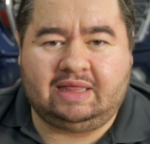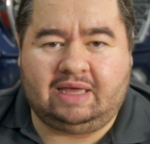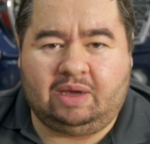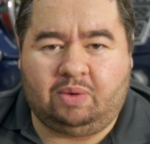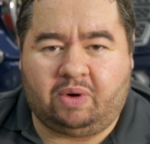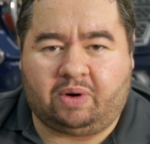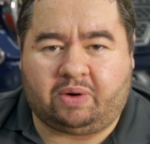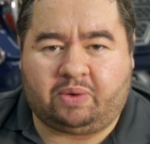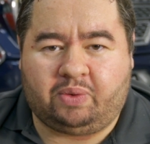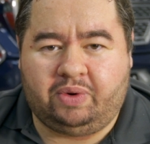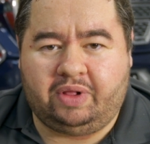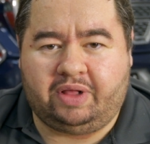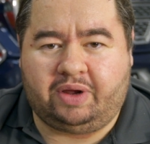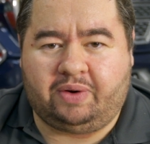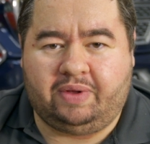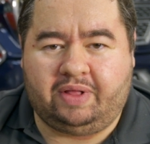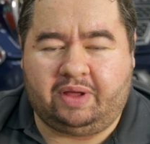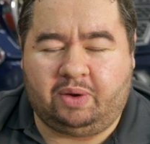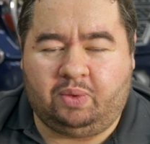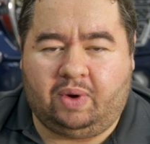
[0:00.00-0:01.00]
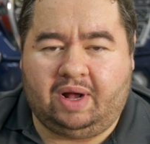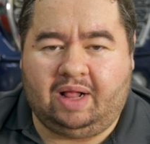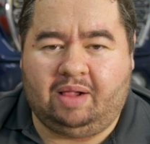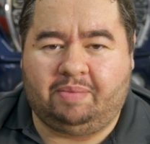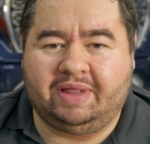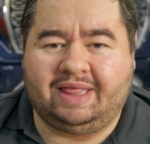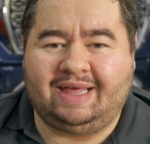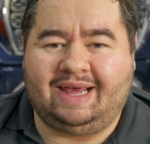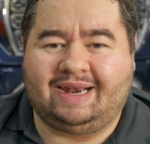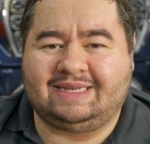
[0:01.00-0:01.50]
They work really, really well,
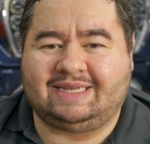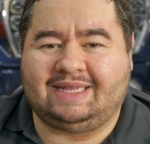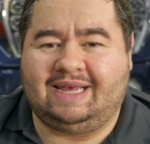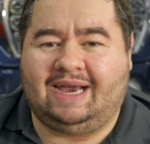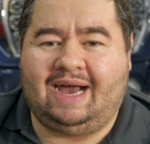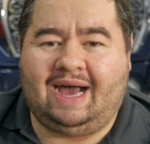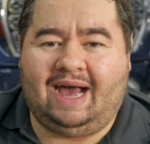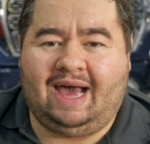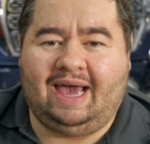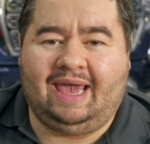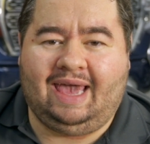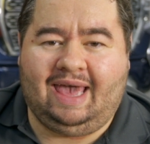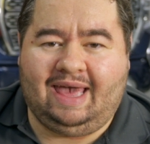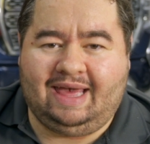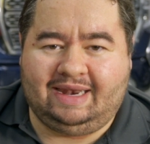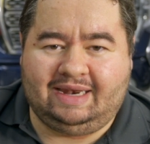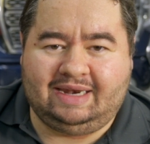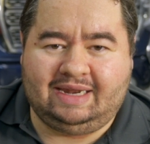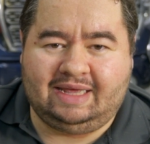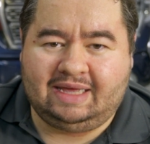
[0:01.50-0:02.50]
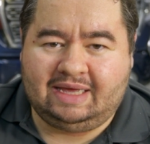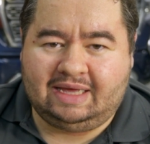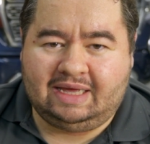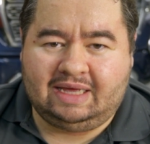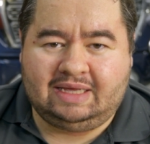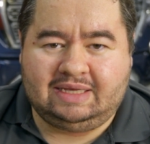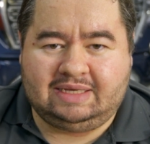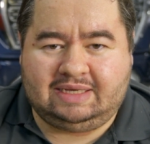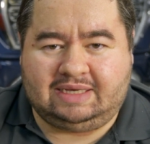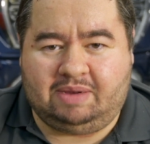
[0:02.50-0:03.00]
but that is the high end
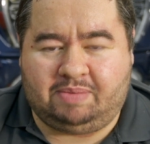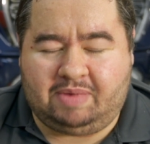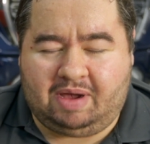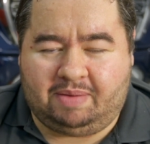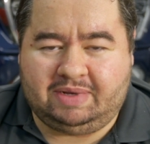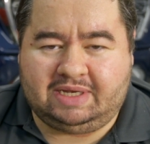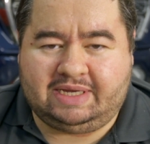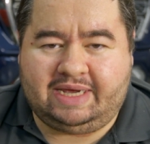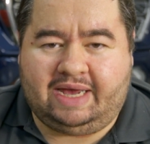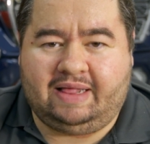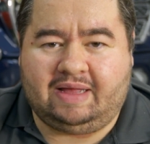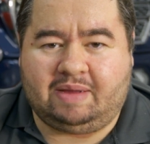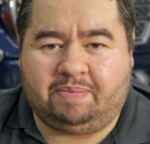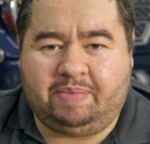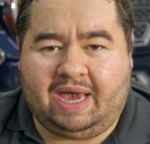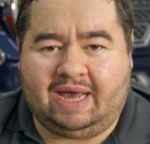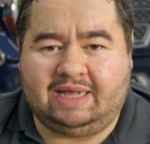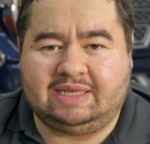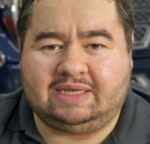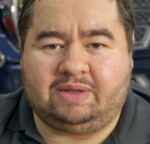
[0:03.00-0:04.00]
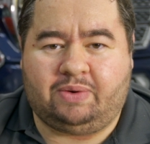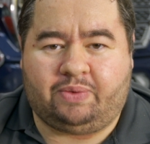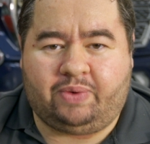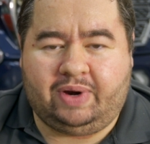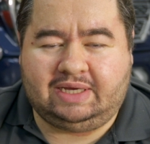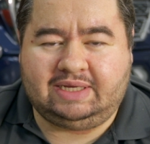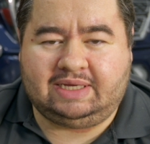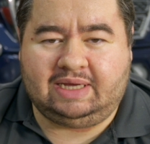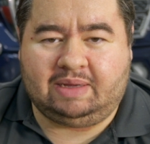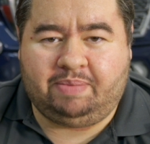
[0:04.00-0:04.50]
semi-metallic pads, the
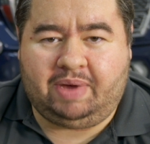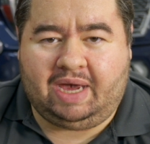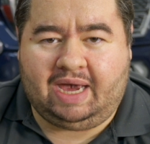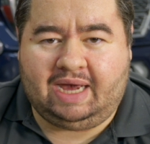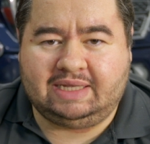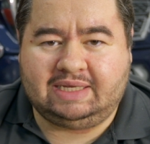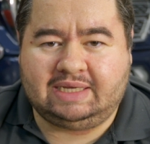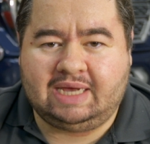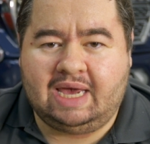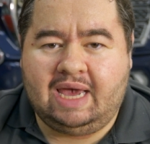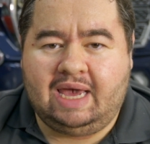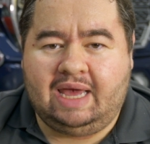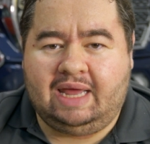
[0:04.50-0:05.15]
racing pads.